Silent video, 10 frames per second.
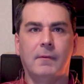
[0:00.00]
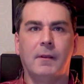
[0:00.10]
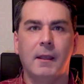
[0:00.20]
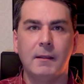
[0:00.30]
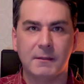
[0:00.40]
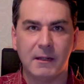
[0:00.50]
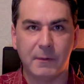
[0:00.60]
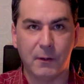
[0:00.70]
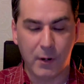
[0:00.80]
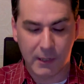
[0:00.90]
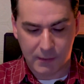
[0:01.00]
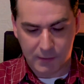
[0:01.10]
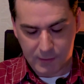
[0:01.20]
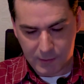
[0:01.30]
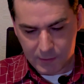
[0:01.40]
Okay, I said I'd be quick.
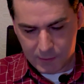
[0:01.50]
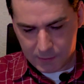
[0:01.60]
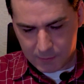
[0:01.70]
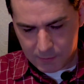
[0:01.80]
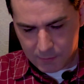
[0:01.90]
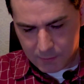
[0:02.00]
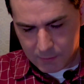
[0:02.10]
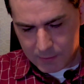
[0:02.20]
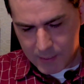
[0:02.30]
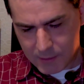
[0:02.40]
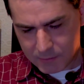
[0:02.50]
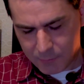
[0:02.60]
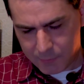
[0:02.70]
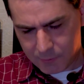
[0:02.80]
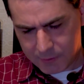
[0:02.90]
Yeah,
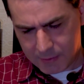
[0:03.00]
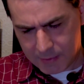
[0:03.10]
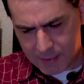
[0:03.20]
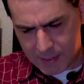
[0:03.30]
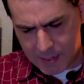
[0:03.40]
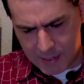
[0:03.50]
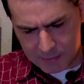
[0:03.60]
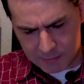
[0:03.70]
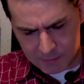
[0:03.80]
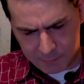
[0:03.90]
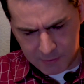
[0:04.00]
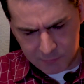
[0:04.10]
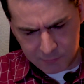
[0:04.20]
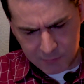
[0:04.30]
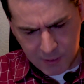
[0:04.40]
so we're looking at
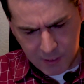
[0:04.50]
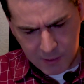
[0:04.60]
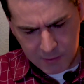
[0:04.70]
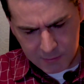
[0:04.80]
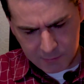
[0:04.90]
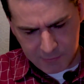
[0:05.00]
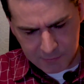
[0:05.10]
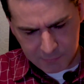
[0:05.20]
pixel size.